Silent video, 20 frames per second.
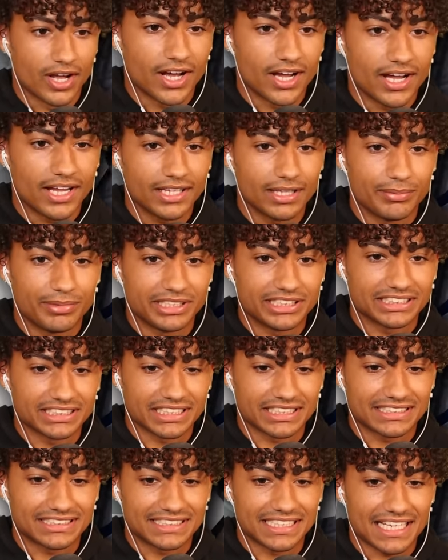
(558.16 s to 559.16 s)
on. Let me
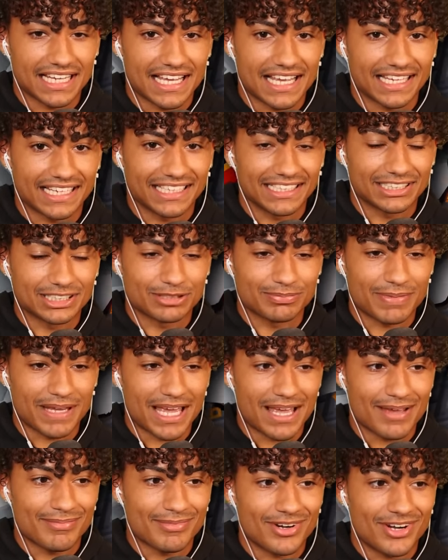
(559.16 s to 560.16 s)
just get this bad